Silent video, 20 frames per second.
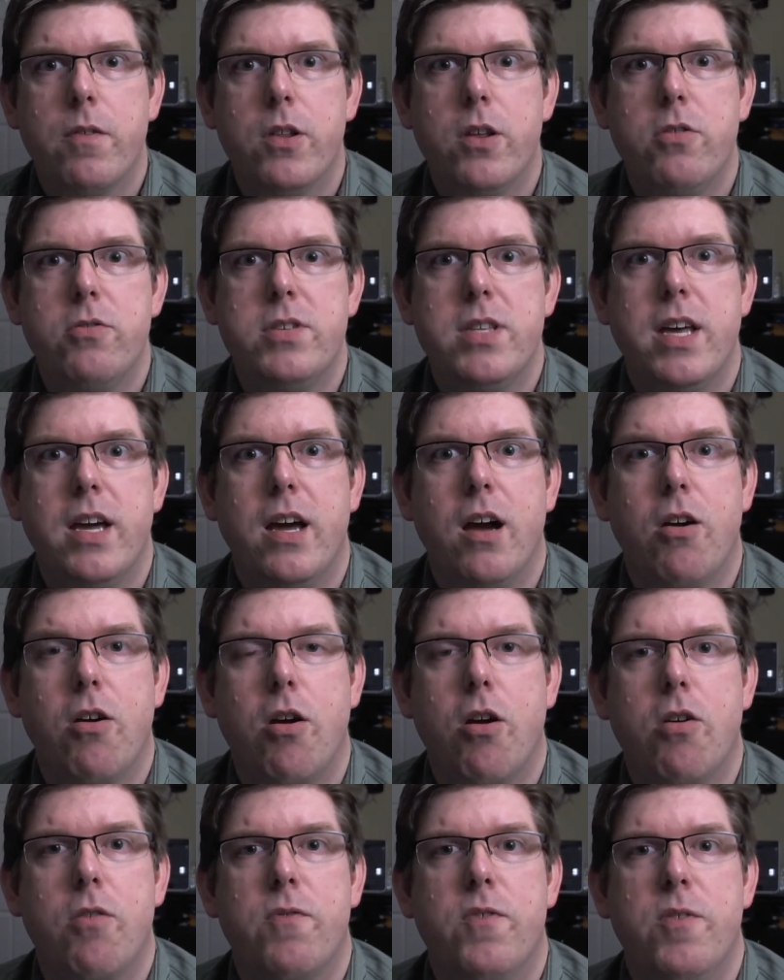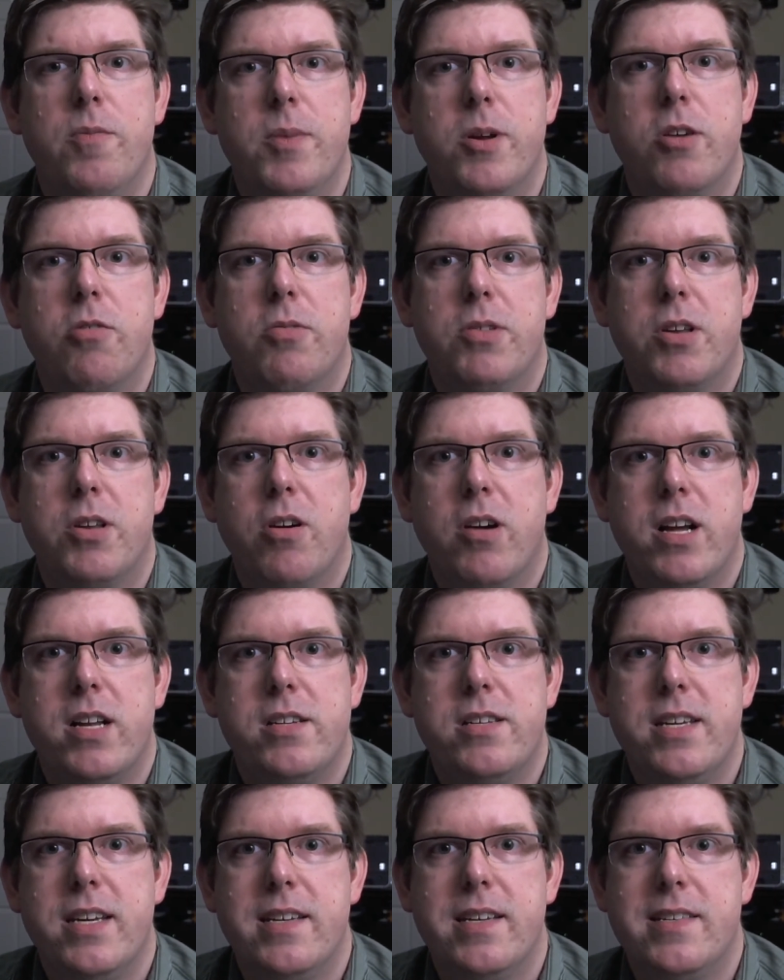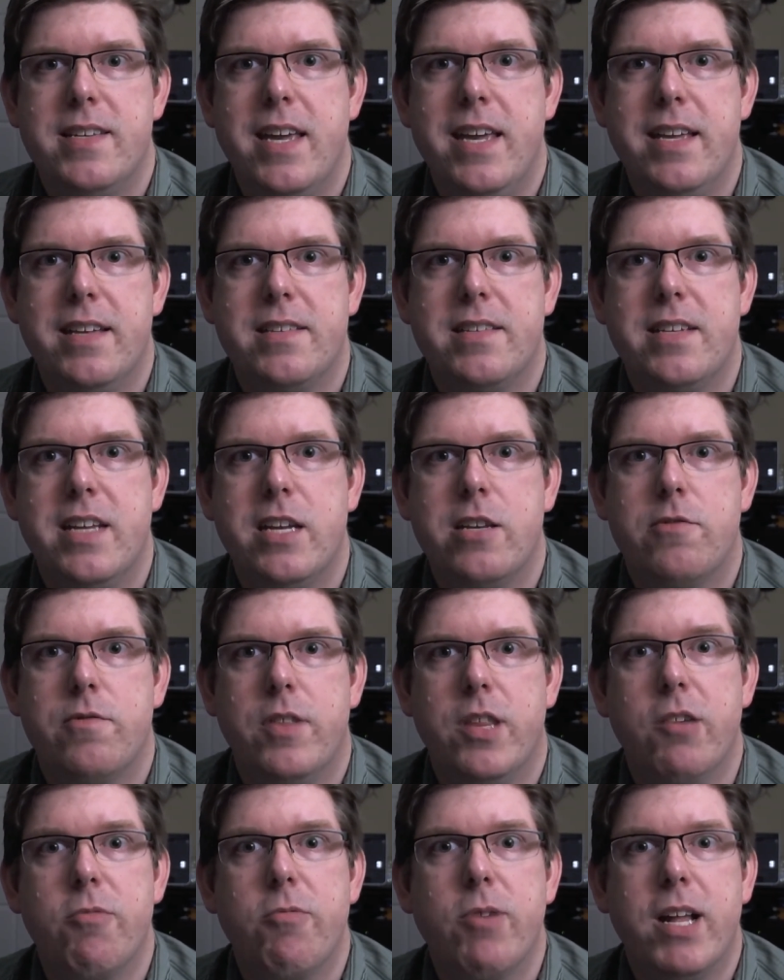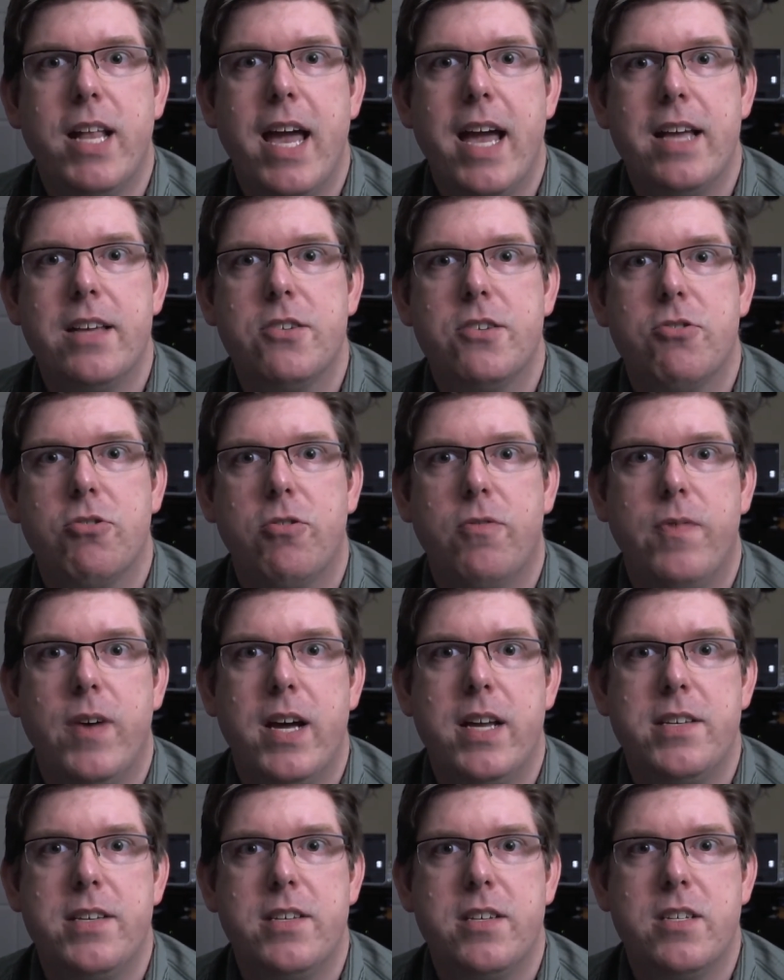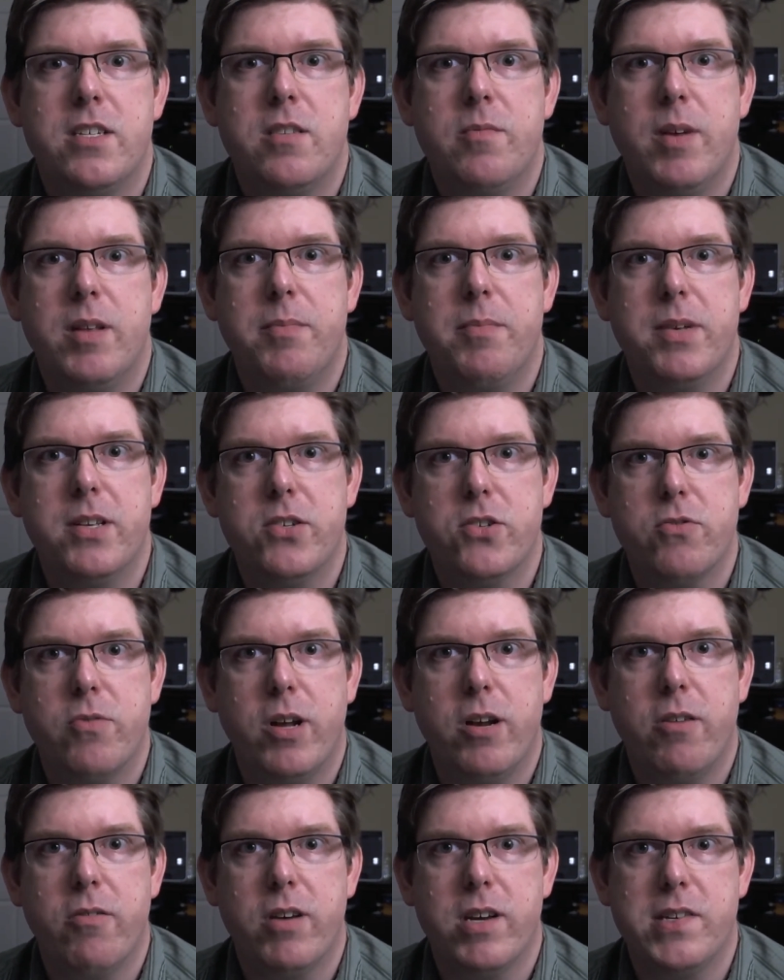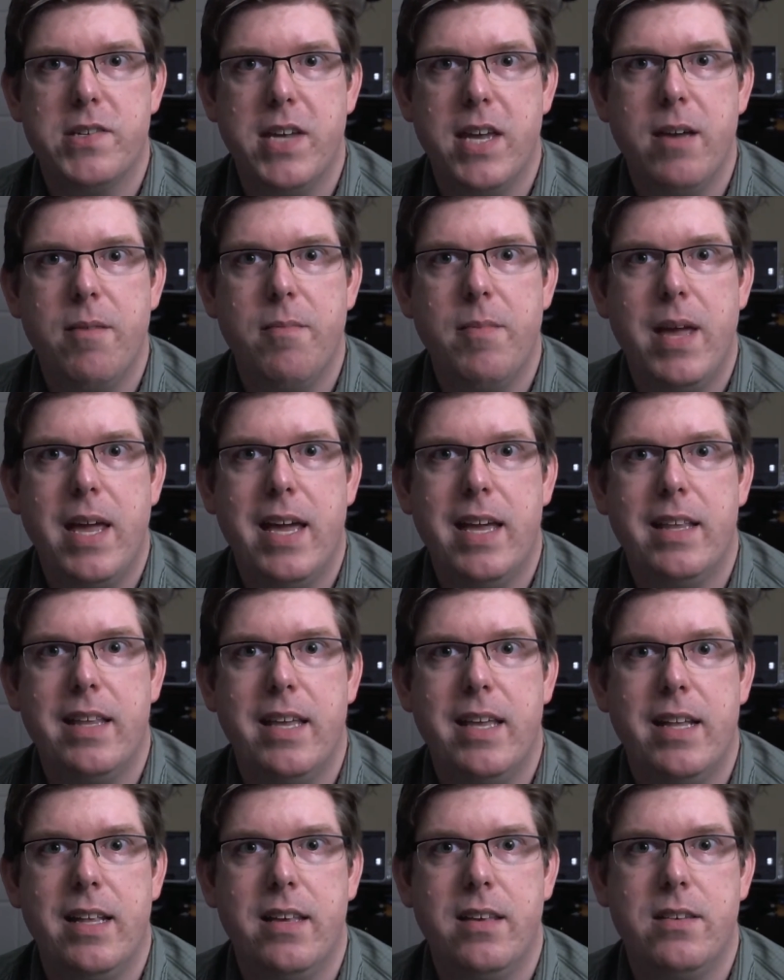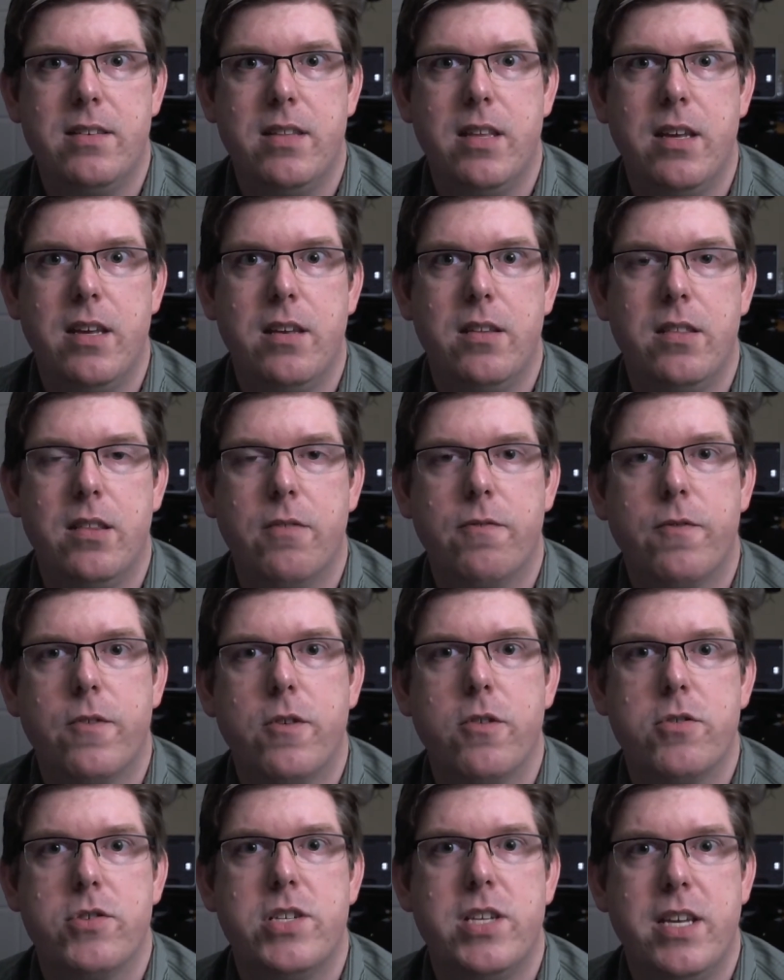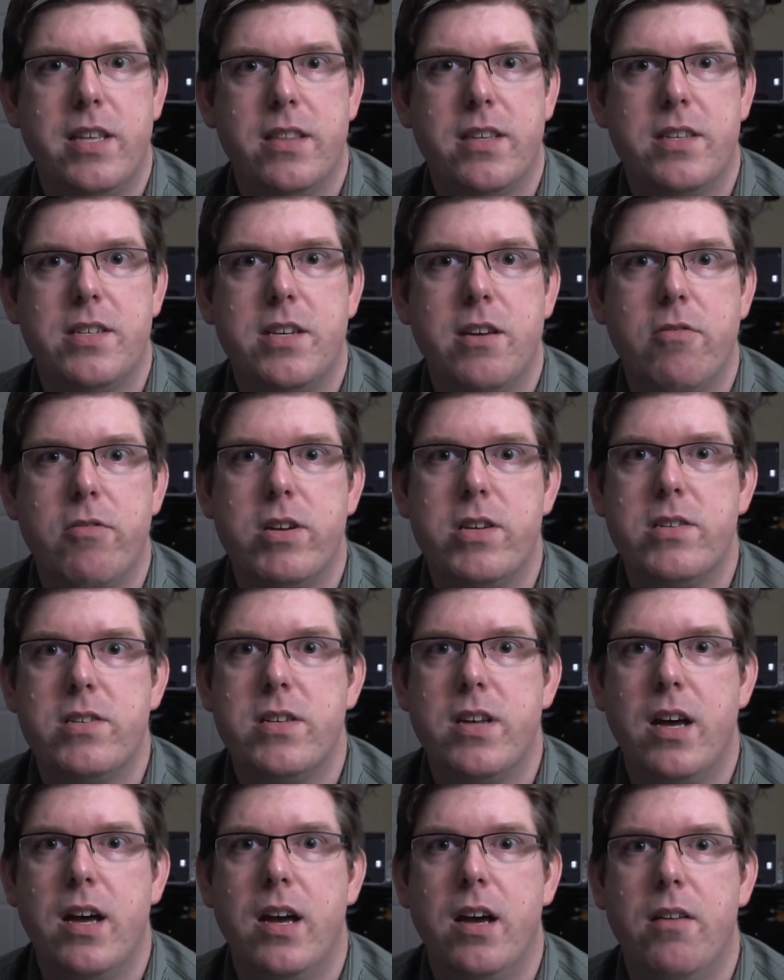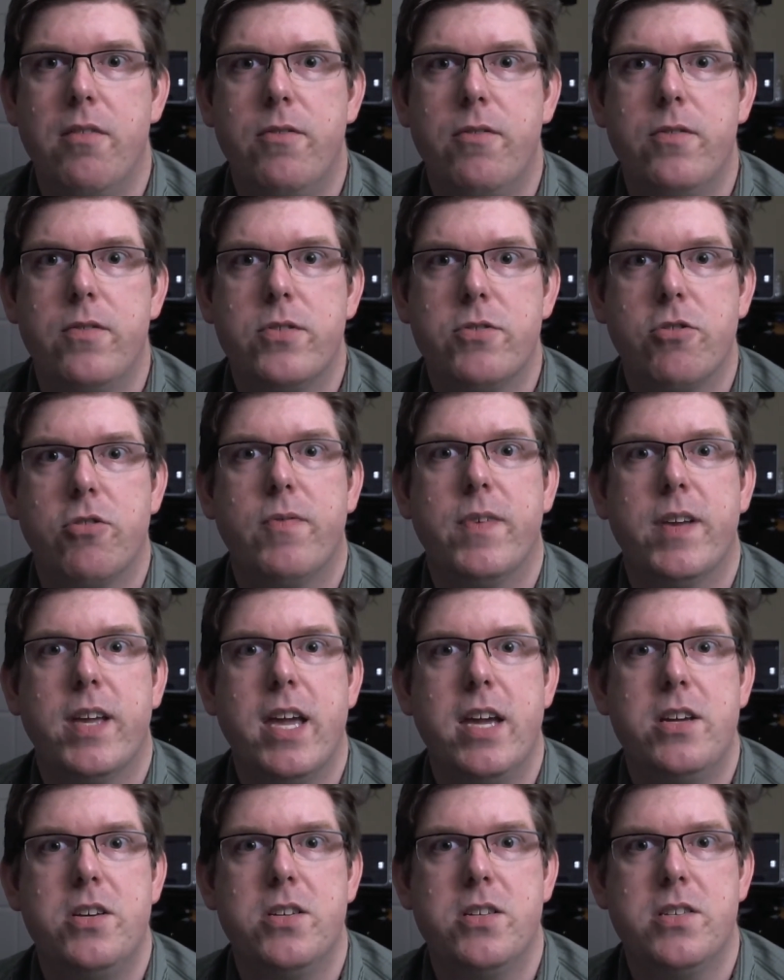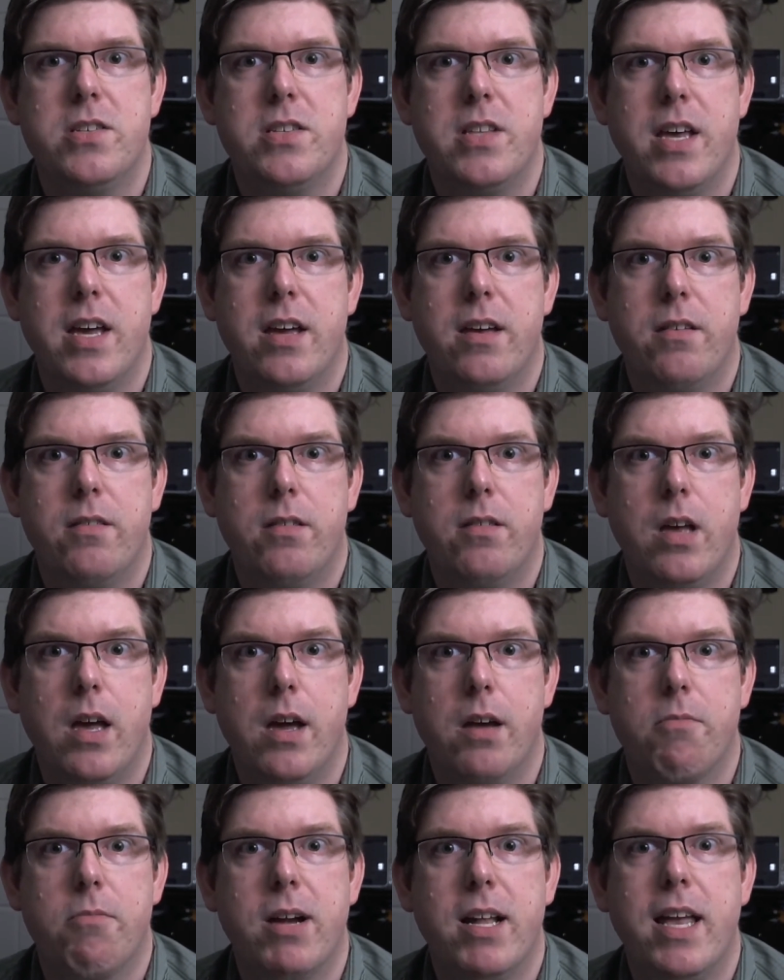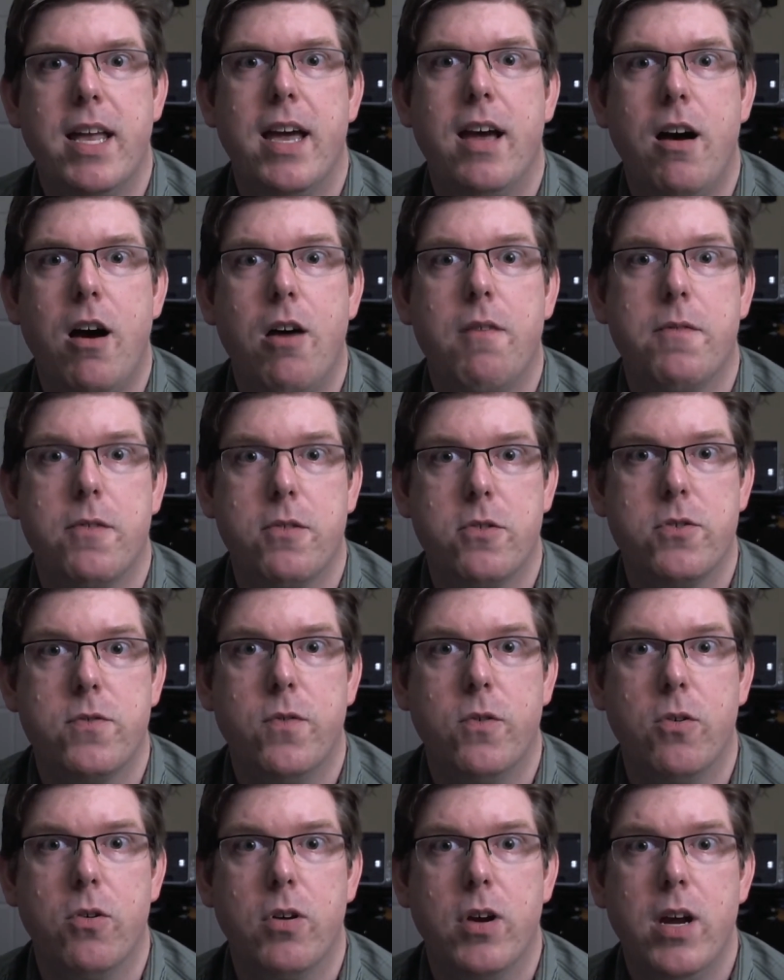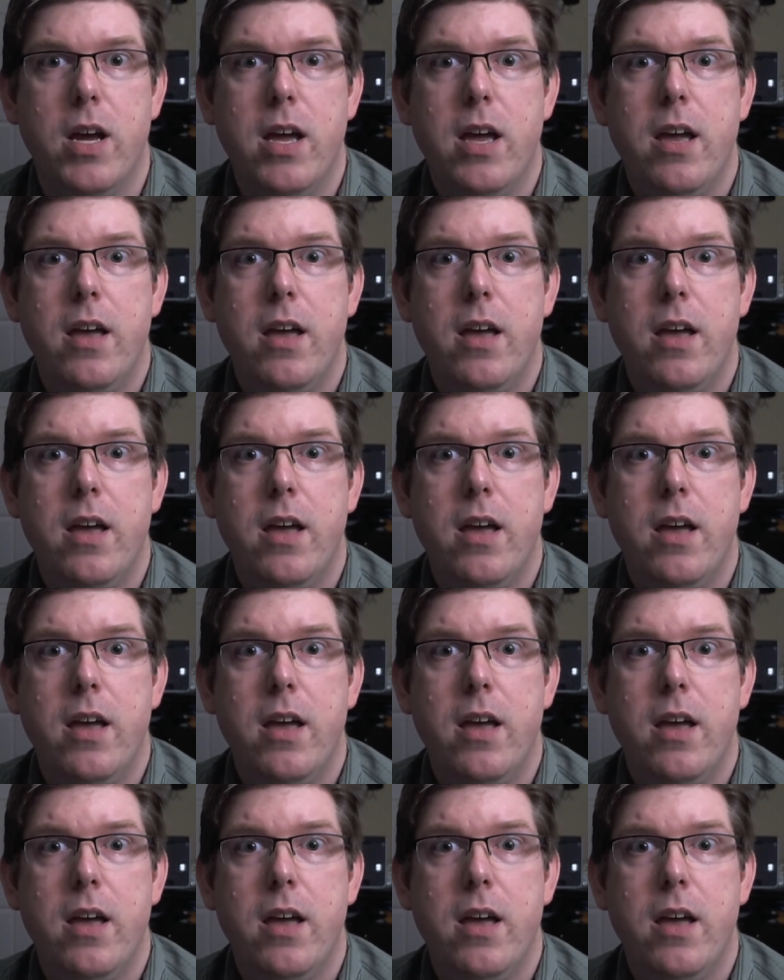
For those that aren't, aren't familiar with RHCSA, it stands for the Red Hat Certified System Administrator exam, and it is the, the first in the series of certifications that uh, Red Hat offers for